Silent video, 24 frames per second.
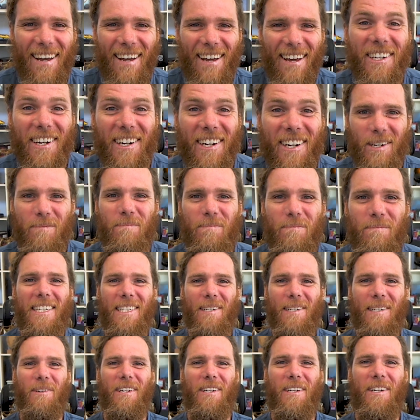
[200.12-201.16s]
no? Not a good place to
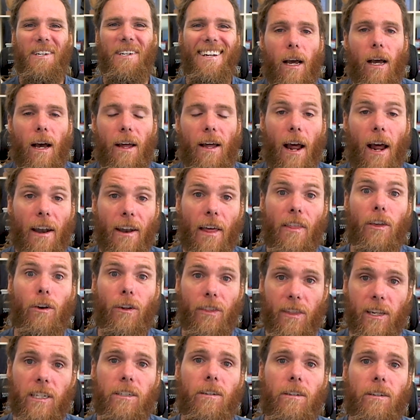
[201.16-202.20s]
put it. Uh, another good
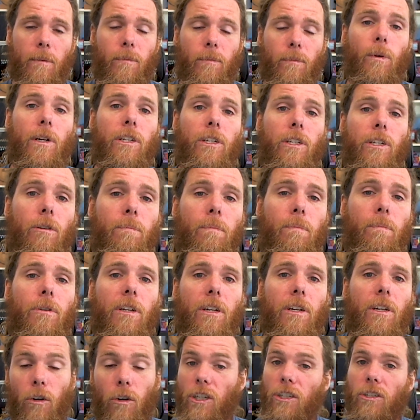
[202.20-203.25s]
thing to remember when
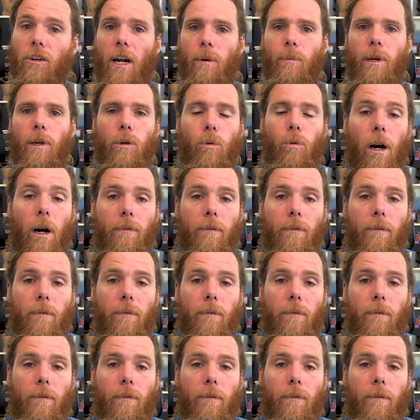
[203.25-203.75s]
you're deciding where your